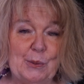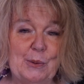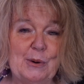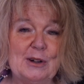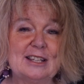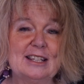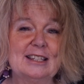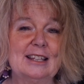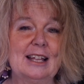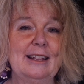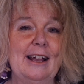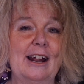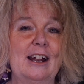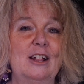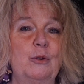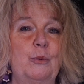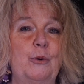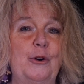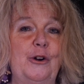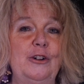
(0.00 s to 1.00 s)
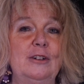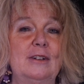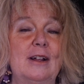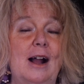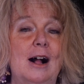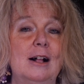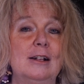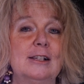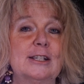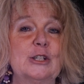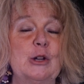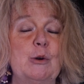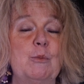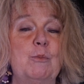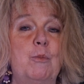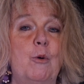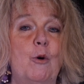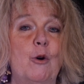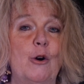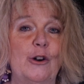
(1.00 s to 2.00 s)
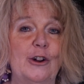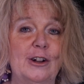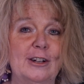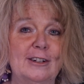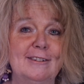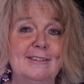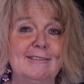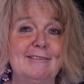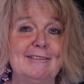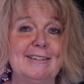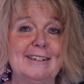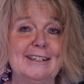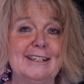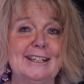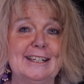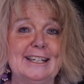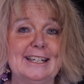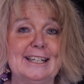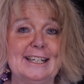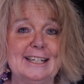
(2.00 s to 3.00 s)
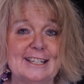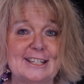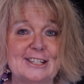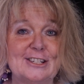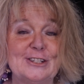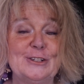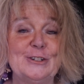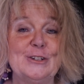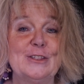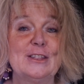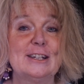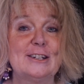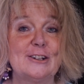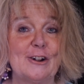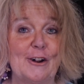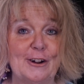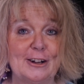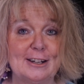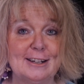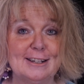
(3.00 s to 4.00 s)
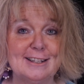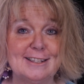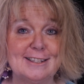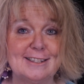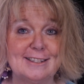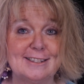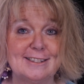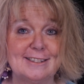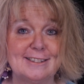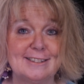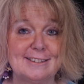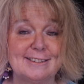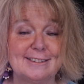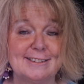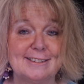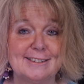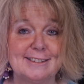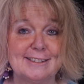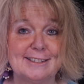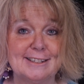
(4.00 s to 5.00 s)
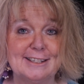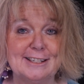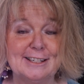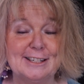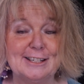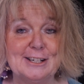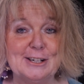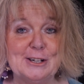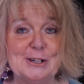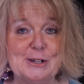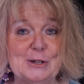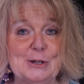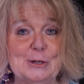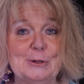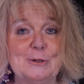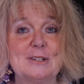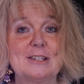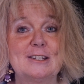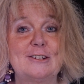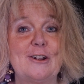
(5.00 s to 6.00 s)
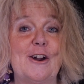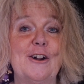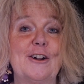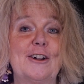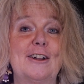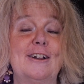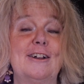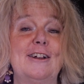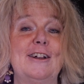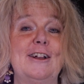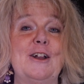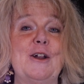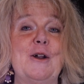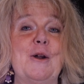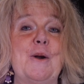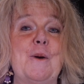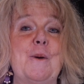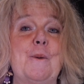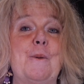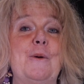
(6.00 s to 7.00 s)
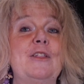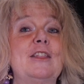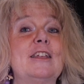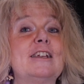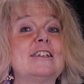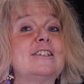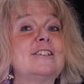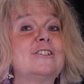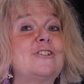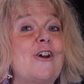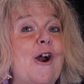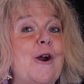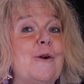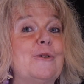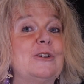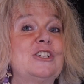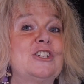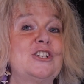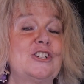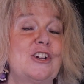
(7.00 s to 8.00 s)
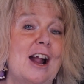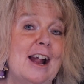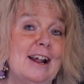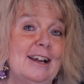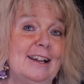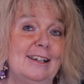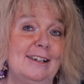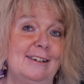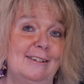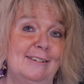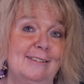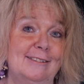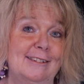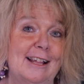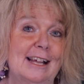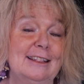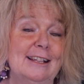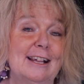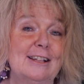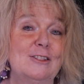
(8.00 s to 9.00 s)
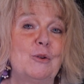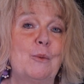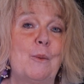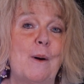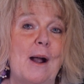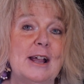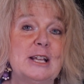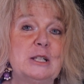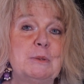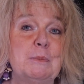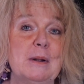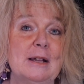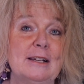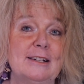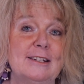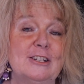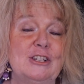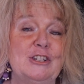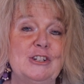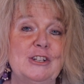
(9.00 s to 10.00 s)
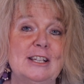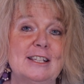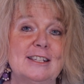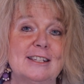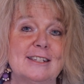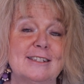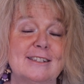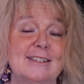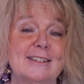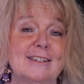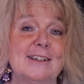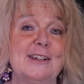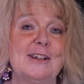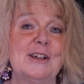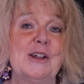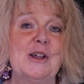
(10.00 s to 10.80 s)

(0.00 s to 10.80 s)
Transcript: Wasn't the light of the world also born into the darkness? It was dark when the star was shining that led the wise men to Jesus.